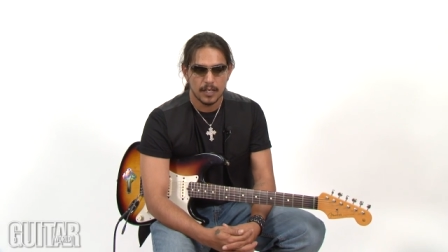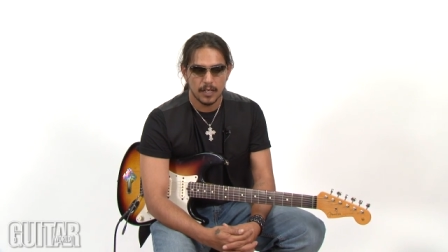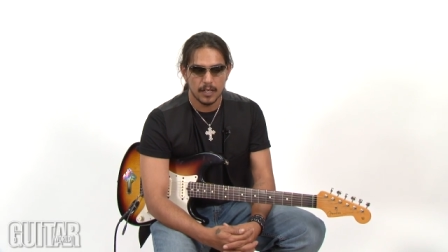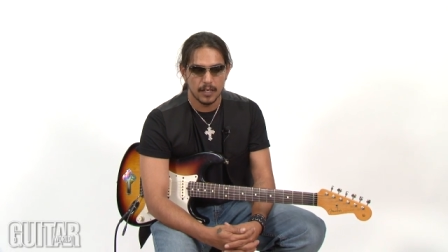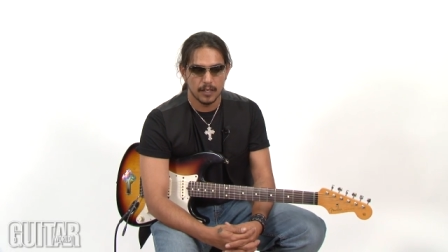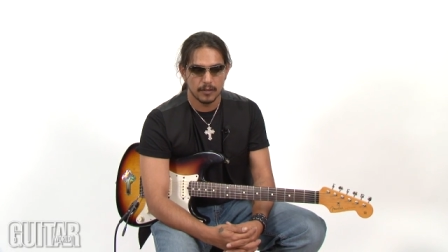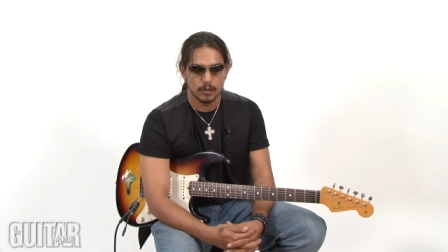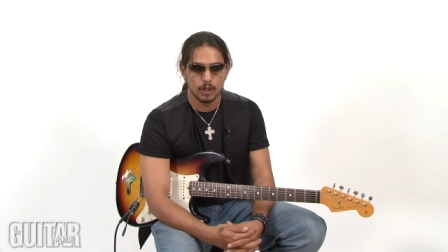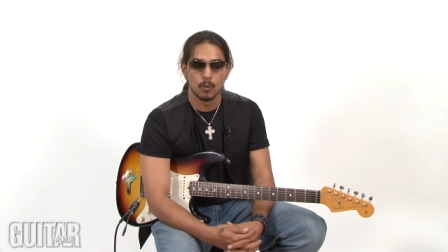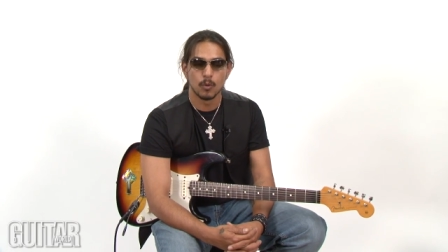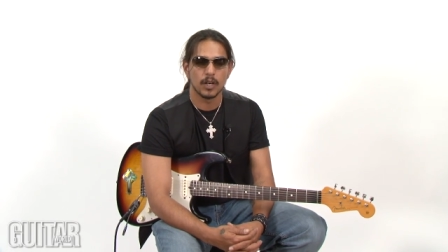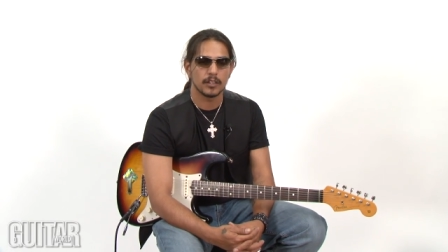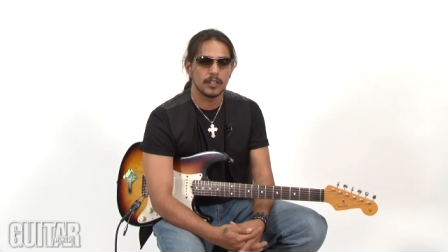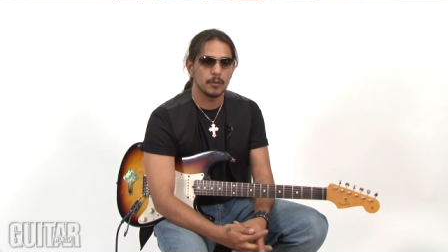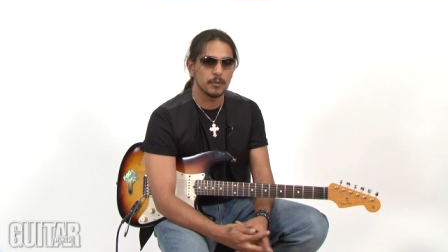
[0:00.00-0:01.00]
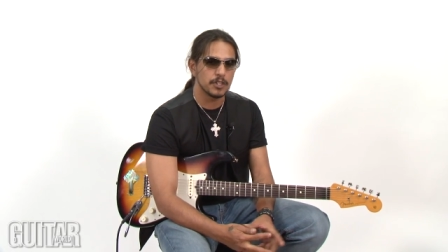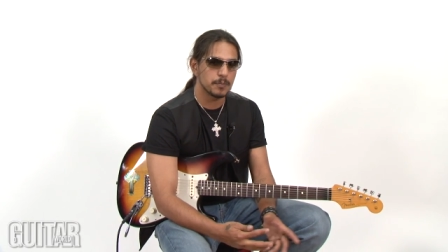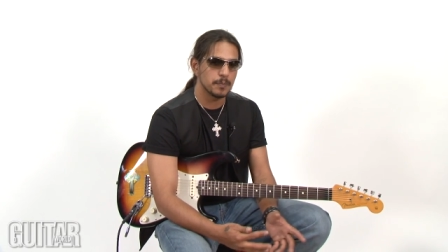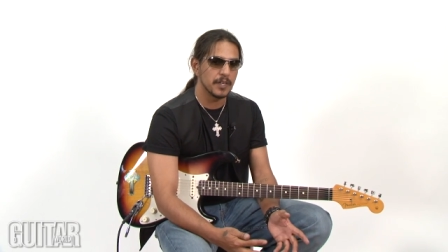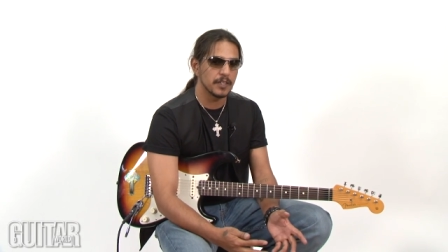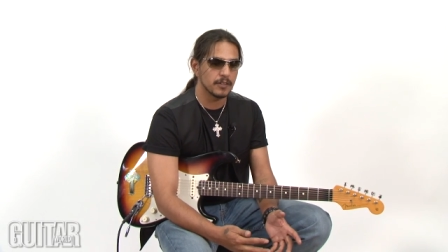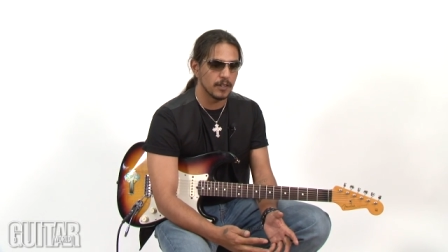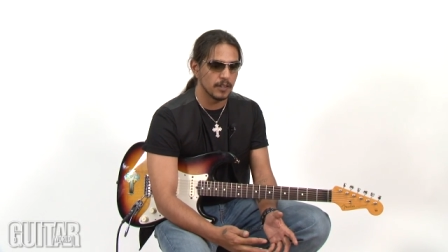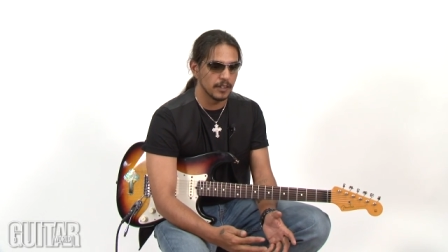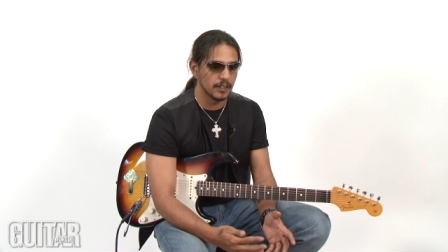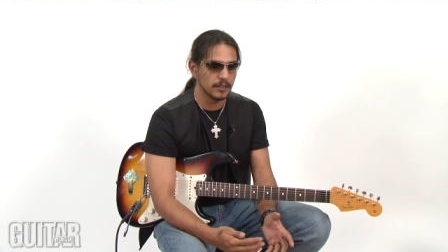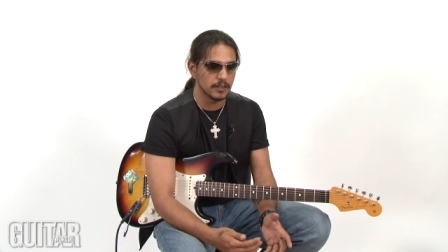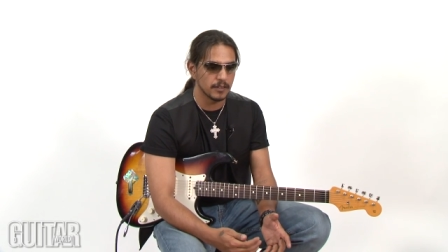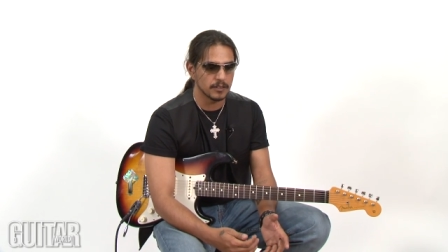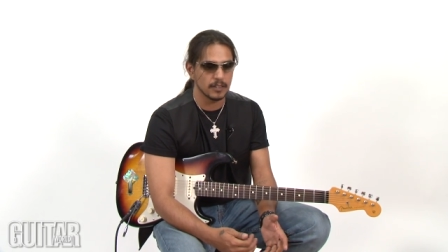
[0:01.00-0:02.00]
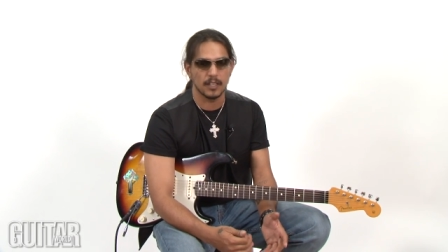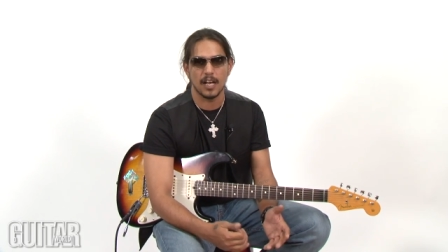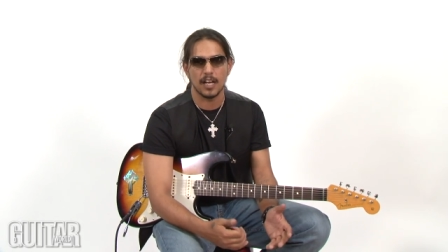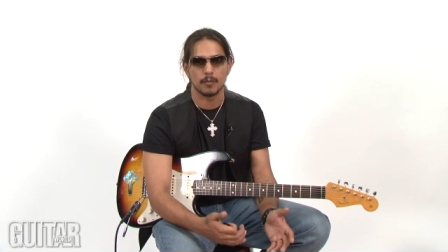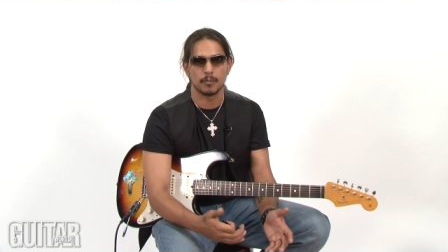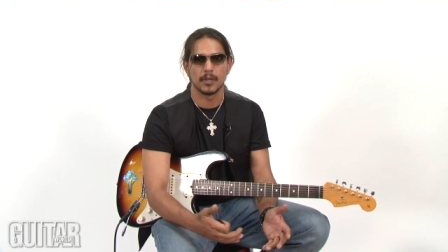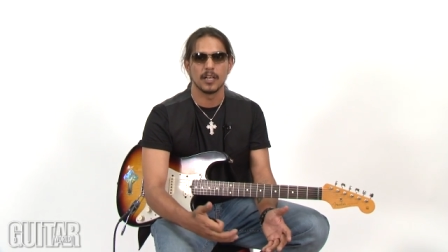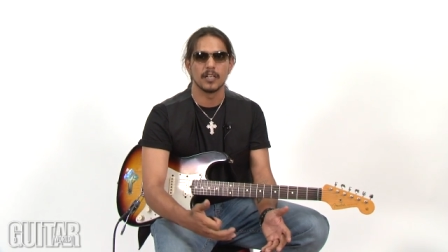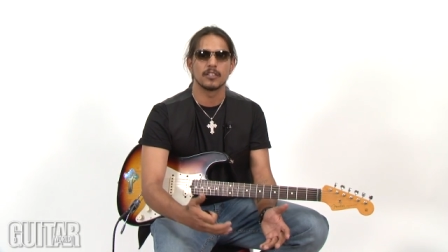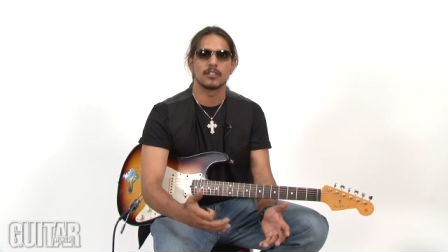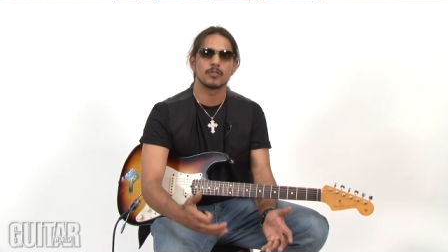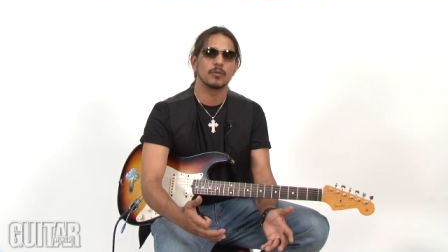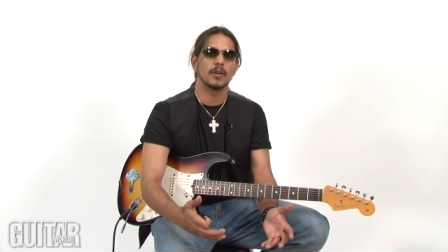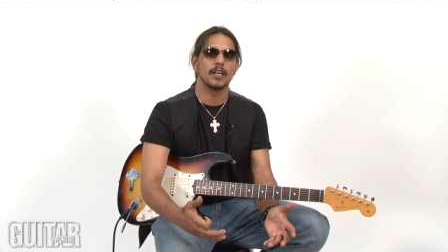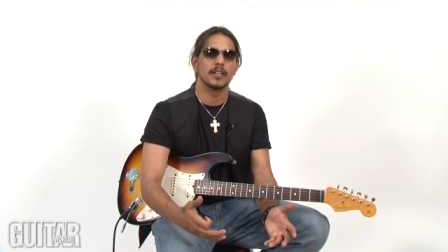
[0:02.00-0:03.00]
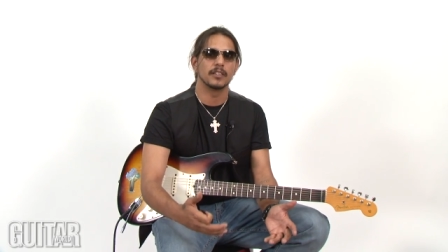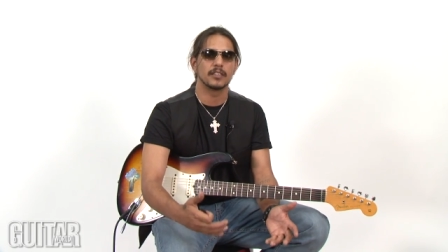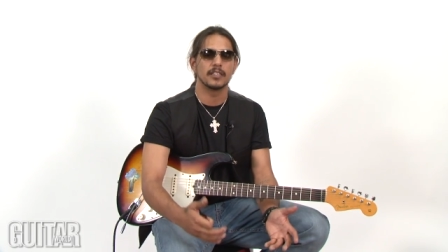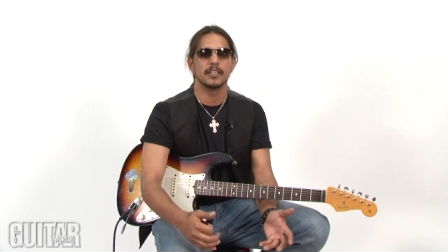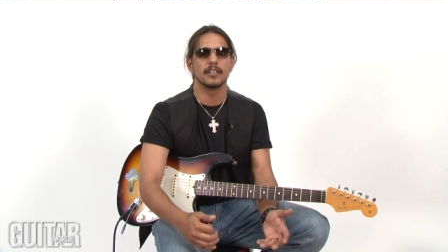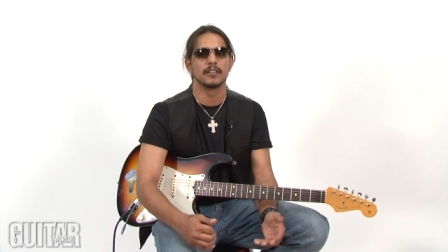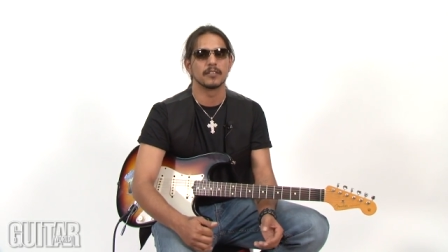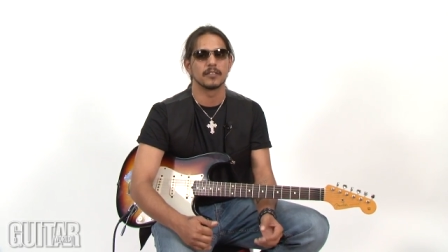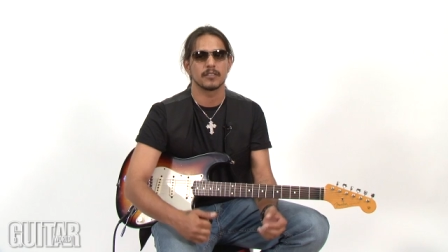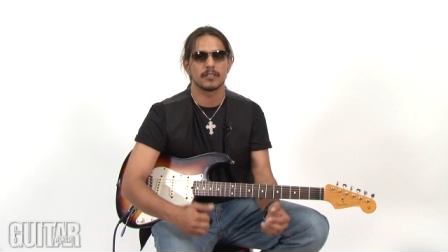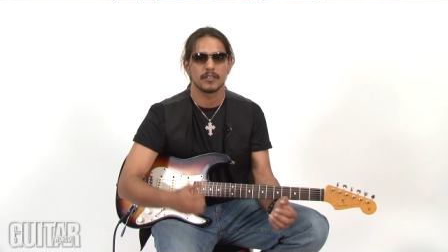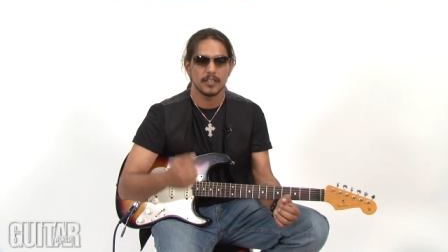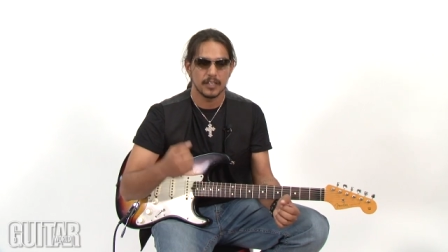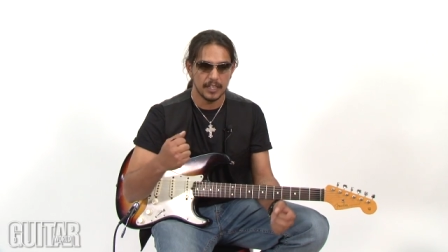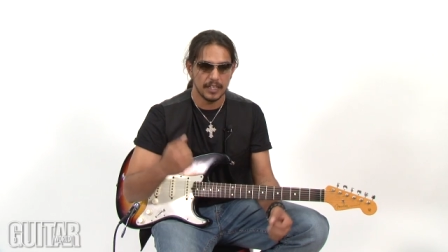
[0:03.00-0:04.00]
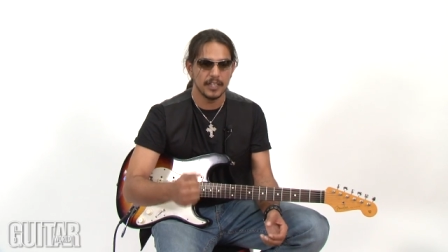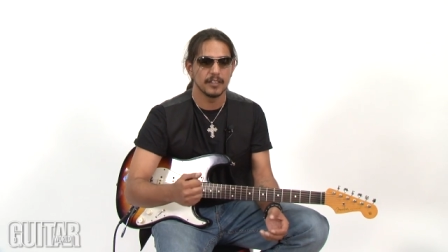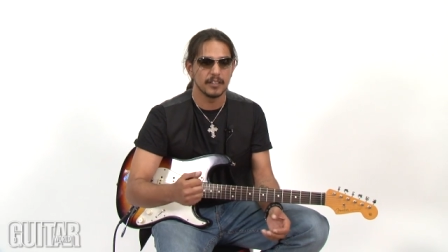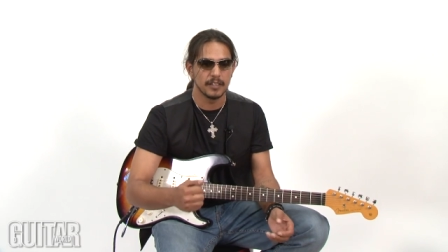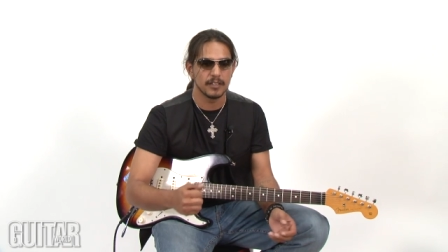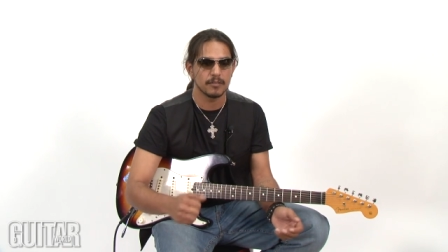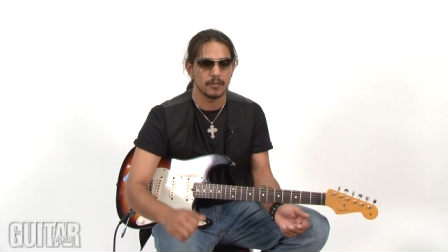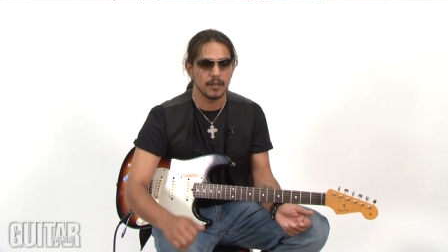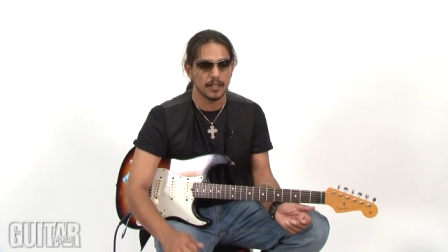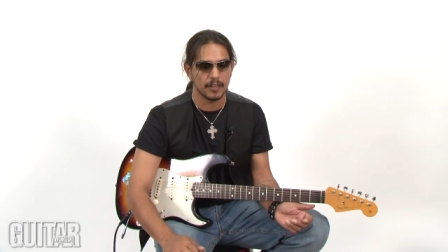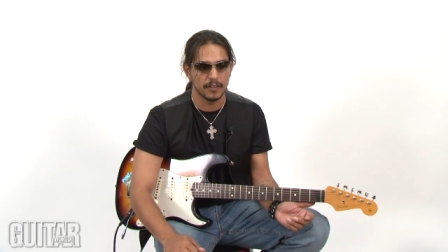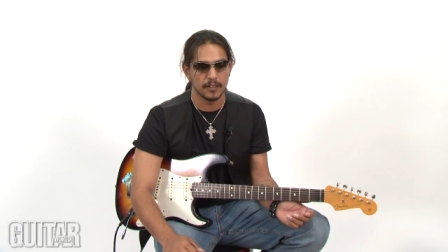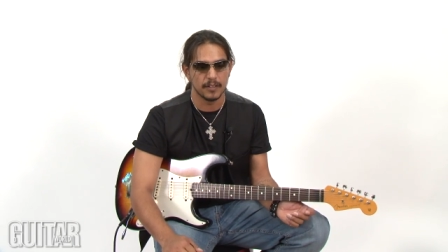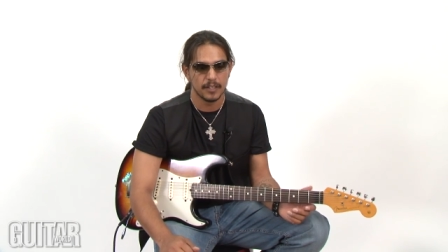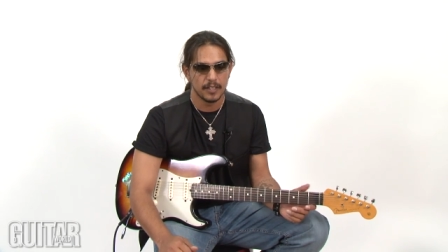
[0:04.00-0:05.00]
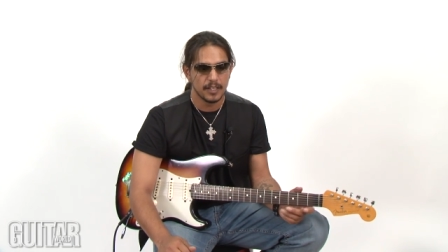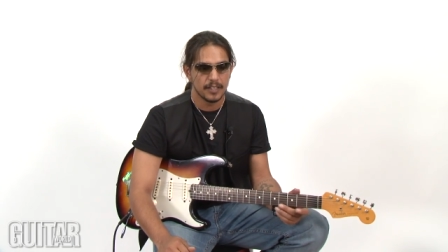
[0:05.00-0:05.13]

uh, the work that we spent on it. There's a lot of blood, sweat, and tears in this record.